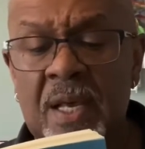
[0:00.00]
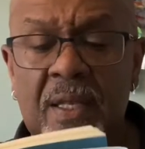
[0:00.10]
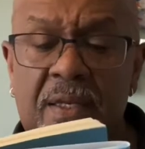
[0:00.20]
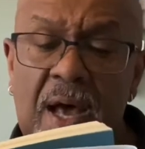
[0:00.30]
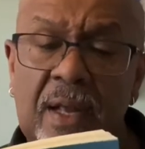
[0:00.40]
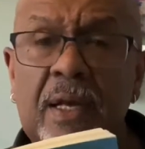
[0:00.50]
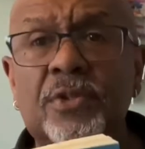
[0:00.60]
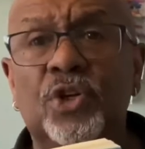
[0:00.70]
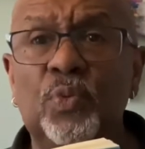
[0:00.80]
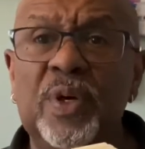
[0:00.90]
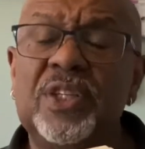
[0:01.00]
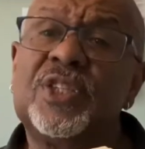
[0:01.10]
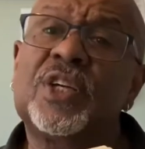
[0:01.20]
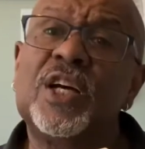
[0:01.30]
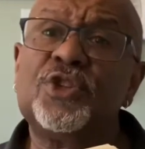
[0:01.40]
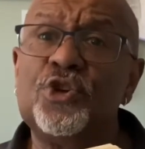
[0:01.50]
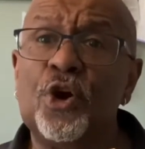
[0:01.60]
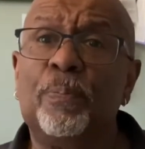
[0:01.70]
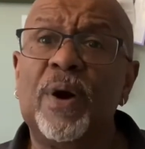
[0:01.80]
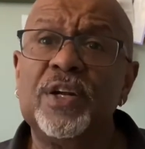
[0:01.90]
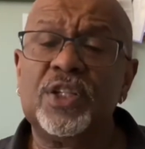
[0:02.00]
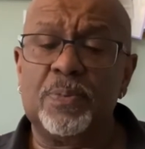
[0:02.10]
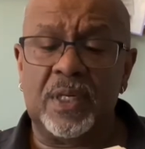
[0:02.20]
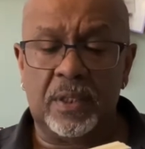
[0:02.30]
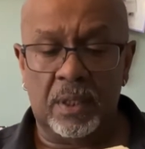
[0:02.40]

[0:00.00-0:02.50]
"Not until we discuss your punishment."